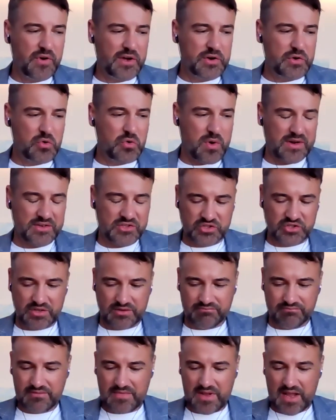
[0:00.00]
final
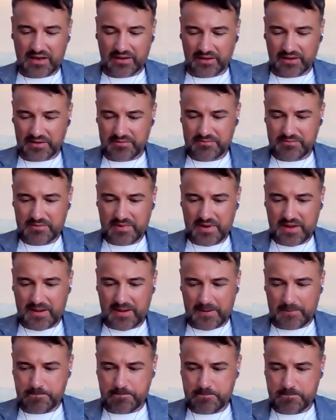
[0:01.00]
question, Alan.
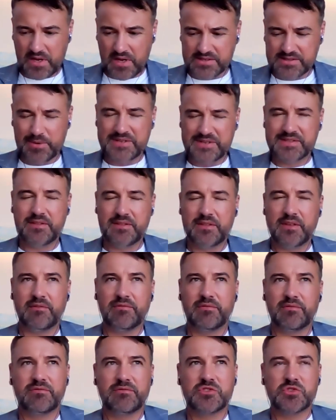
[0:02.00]
Um, I suppose
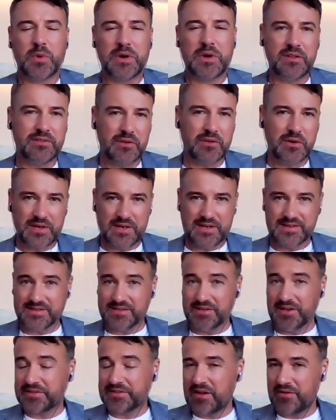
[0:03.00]
the 2030
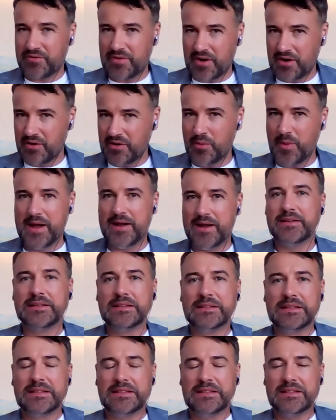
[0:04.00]
is not that far away,
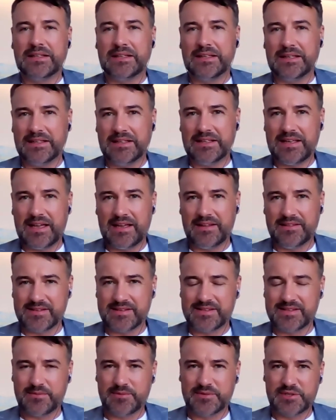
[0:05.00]
uh, and
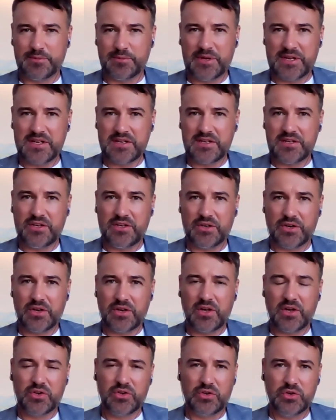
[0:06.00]
there seems to be, you know,
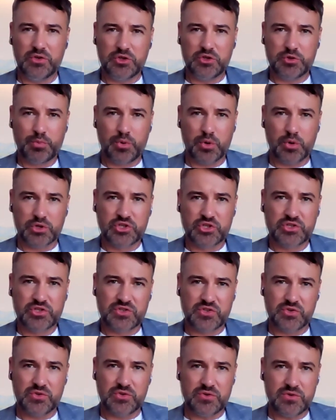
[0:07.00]
a huge push
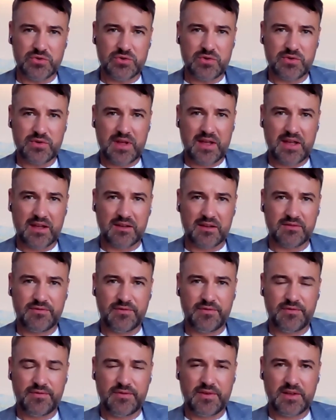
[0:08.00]
to
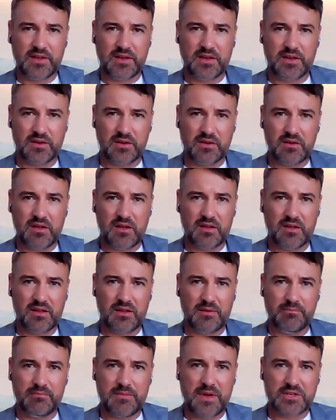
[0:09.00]
have, you know,
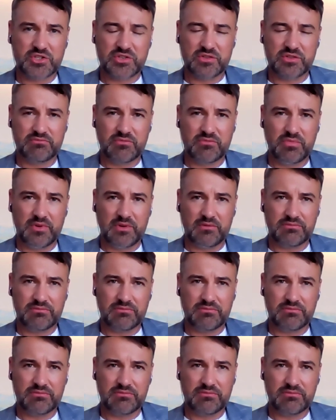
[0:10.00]
a, a much